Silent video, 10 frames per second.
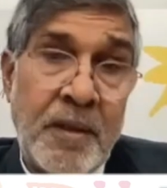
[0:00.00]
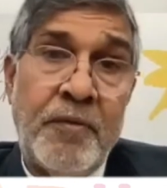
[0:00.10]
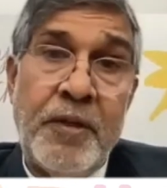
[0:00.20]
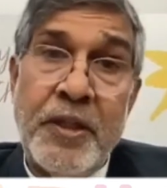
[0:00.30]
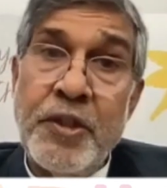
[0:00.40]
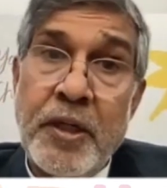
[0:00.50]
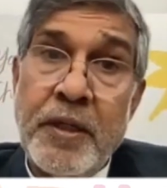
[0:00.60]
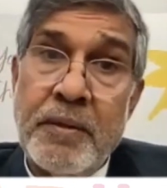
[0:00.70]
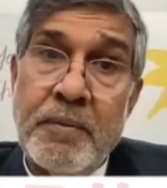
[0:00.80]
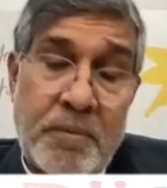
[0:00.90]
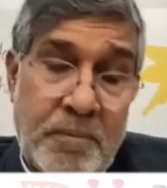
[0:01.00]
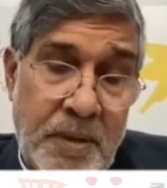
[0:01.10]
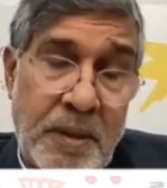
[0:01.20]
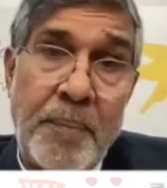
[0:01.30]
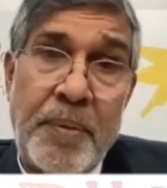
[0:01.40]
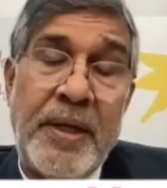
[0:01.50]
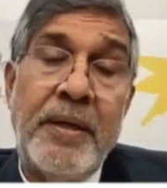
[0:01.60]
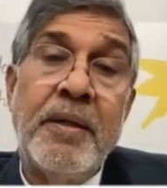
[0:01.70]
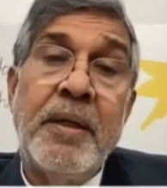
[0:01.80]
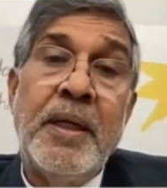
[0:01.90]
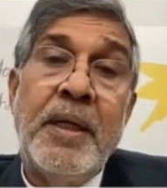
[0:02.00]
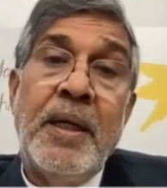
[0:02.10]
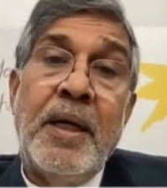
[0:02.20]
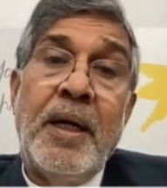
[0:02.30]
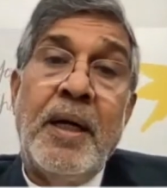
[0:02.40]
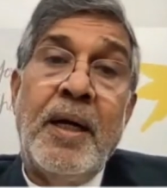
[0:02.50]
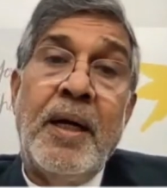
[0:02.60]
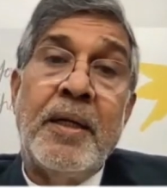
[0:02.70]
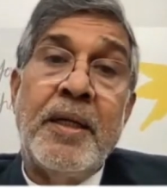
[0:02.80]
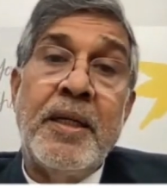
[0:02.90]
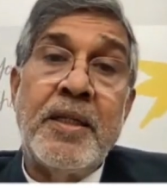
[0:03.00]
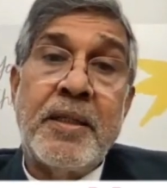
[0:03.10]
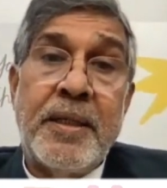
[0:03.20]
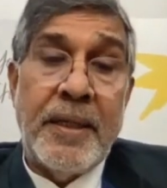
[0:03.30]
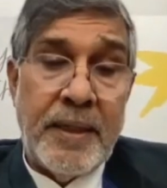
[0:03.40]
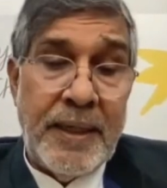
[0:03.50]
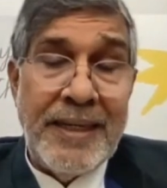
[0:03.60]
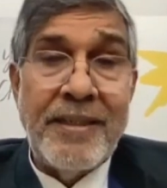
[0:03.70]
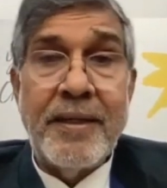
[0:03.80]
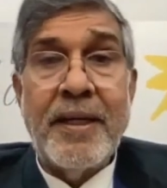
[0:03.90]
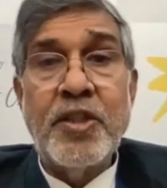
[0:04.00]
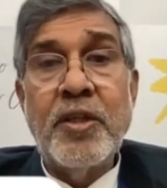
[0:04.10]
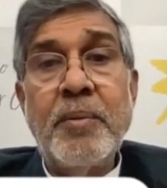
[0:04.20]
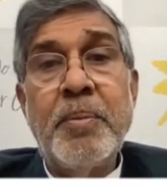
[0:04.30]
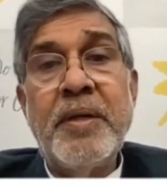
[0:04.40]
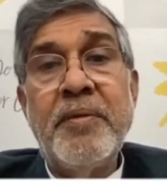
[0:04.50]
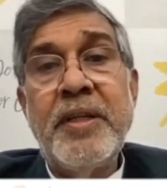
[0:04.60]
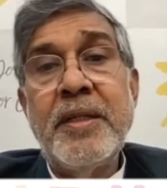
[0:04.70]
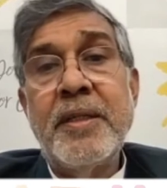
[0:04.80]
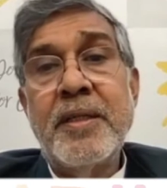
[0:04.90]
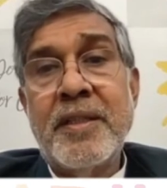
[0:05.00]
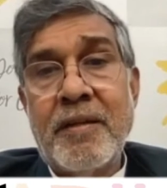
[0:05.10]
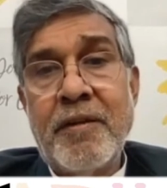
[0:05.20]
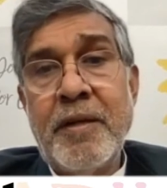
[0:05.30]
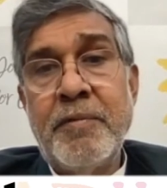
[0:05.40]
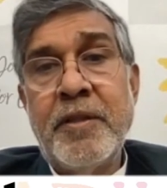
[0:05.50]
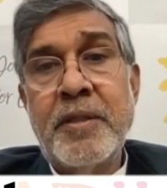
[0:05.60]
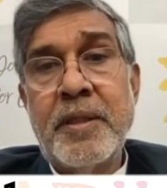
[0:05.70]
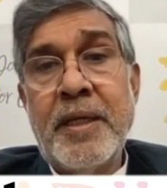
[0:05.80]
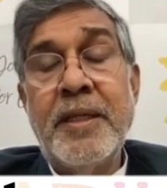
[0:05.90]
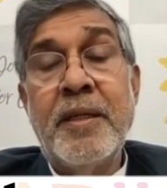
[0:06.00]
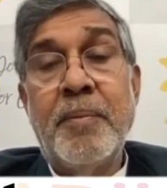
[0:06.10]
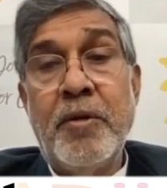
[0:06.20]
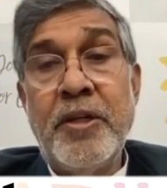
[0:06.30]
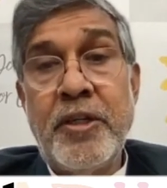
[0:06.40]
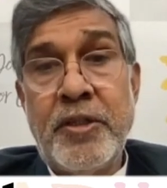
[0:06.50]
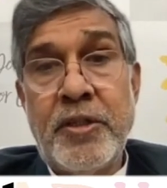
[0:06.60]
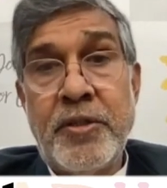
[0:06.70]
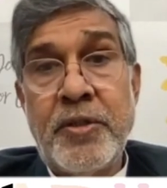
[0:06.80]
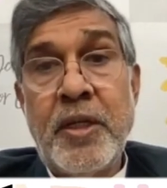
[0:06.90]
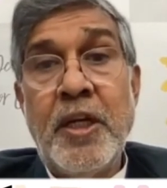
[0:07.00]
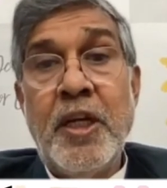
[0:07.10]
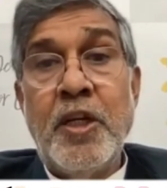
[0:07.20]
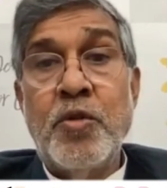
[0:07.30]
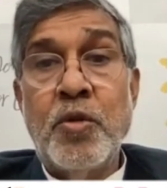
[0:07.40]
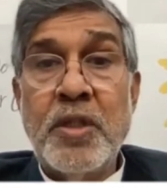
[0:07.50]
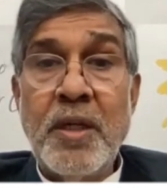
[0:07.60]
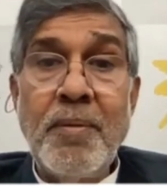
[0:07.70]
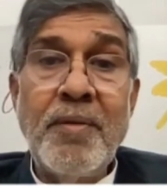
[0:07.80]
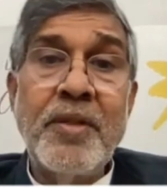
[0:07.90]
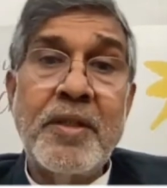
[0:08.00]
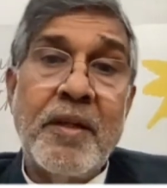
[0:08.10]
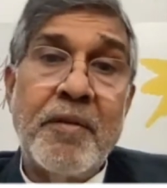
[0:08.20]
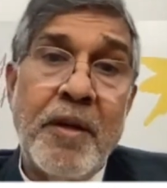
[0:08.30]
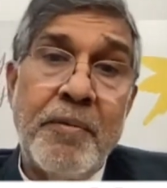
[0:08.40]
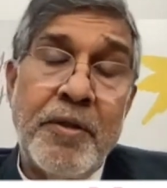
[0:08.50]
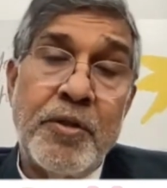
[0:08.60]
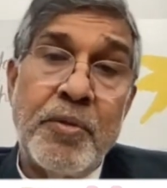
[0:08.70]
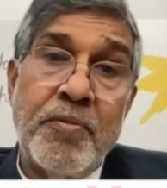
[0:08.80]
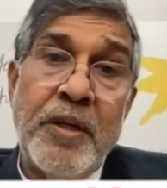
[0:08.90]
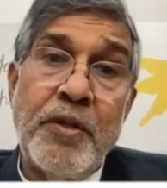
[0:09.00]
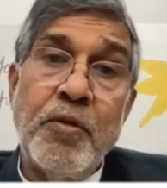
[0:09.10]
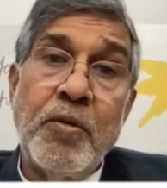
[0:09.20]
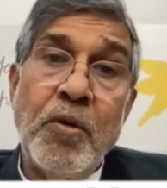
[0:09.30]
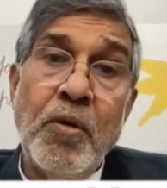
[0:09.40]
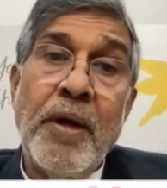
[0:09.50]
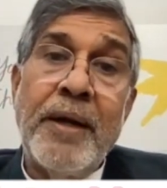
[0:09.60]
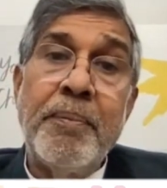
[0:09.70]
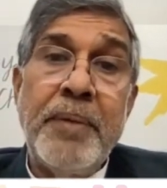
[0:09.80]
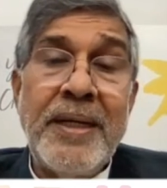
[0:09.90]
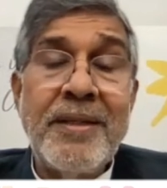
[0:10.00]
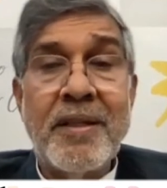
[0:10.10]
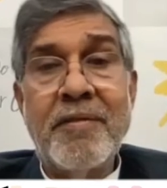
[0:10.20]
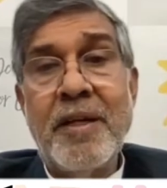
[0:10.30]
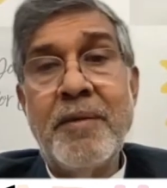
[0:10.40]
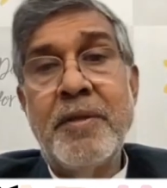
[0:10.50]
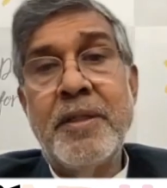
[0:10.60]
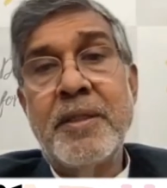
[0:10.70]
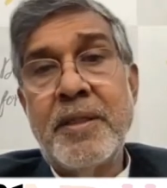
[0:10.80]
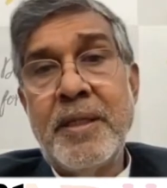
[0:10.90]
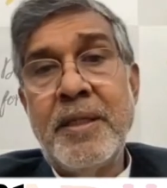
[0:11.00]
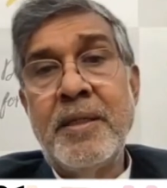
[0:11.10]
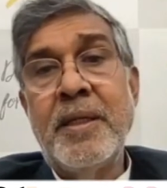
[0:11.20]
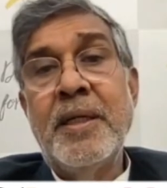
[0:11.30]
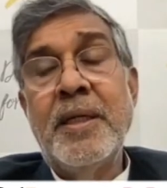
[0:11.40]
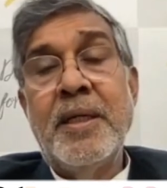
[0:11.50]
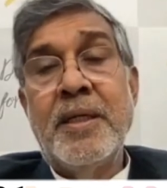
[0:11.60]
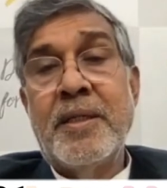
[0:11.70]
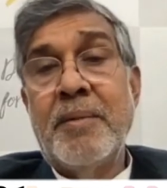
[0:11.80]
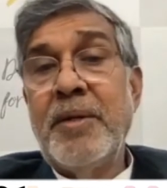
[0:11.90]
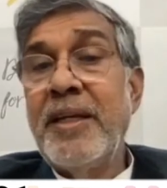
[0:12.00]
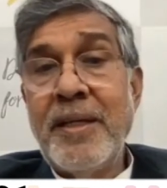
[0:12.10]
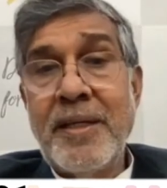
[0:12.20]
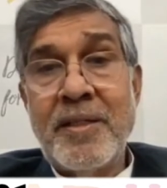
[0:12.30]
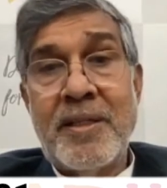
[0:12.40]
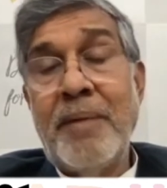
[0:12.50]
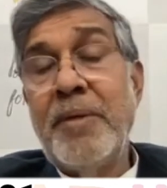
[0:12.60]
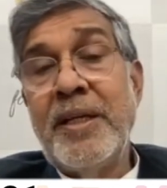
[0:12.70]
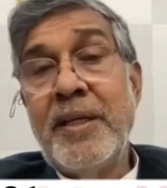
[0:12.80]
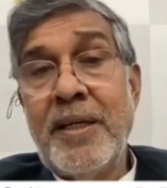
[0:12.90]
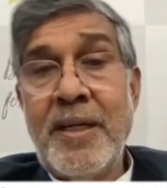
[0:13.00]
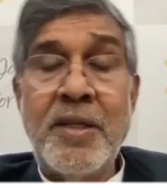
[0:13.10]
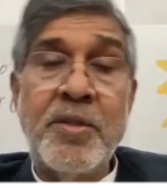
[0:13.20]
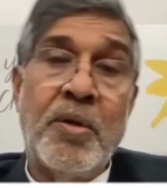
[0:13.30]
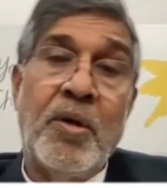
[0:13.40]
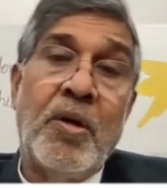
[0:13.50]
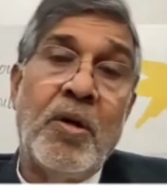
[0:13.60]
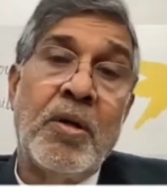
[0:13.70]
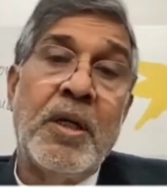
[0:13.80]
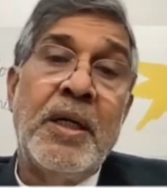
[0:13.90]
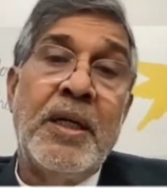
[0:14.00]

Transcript: fair share campaign, is interaction between the survivors and the politicians. So some of the survivors, when you go and meet survivors in some areas, slum areas, or